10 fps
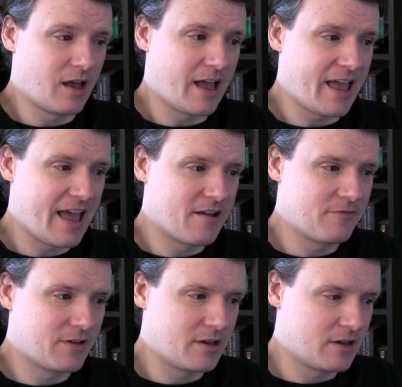I
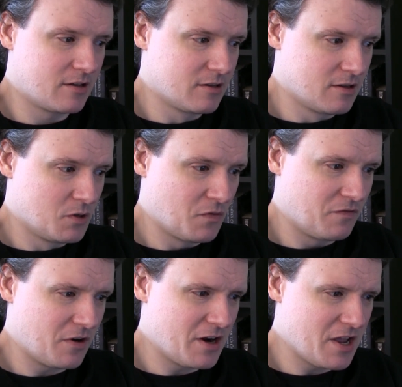have a
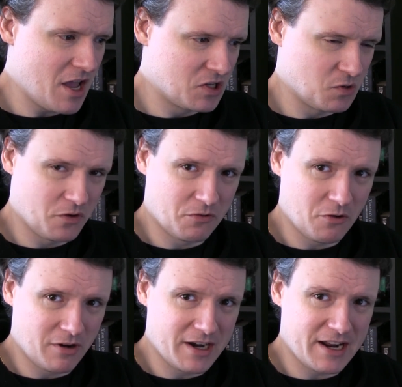very sore
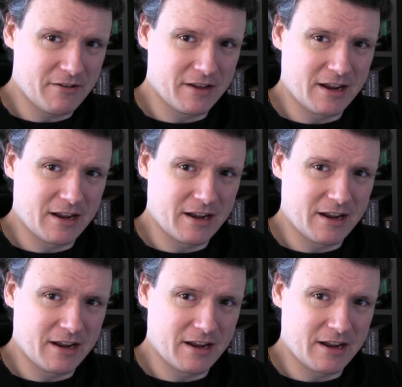throat right now,